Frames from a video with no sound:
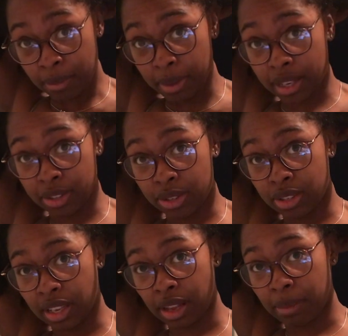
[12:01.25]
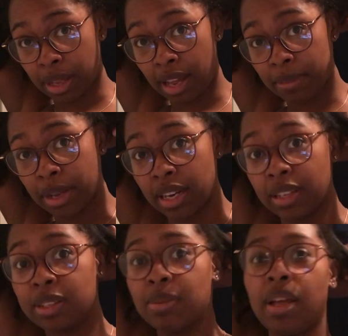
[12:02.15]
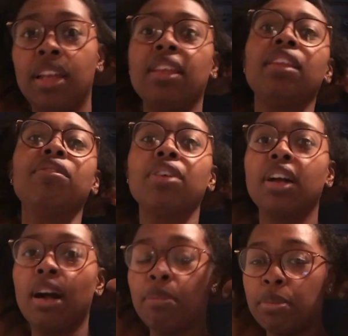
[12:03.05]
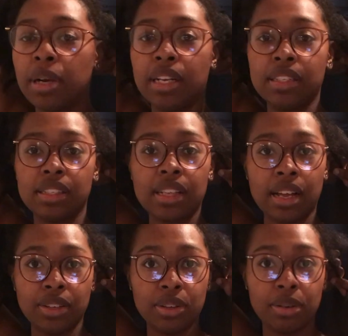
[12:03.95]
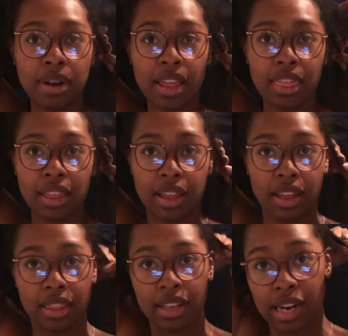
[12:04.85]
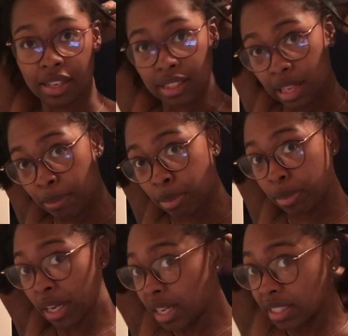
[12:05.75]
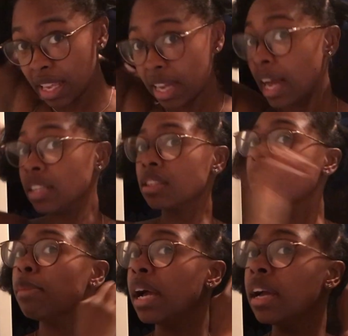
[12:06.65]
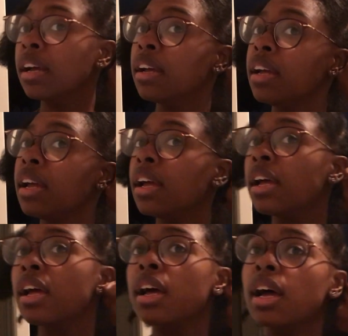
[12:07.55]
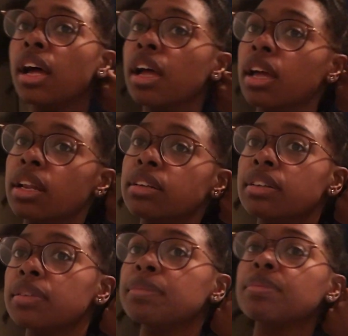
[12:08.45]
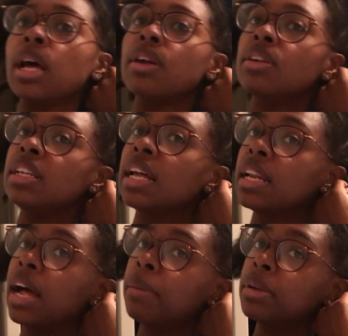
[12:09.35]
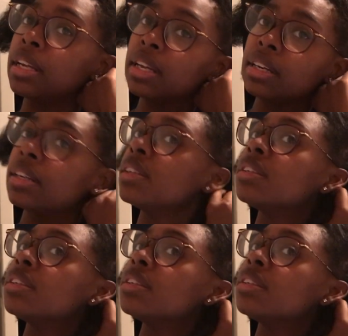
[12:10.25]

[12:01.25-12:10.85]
Because usually I'm like, I'm gonna lose weight, and then for a couple months I'll do the right thing, and then I'll slip because Kit Kats are bae. And I don't need that to happen again.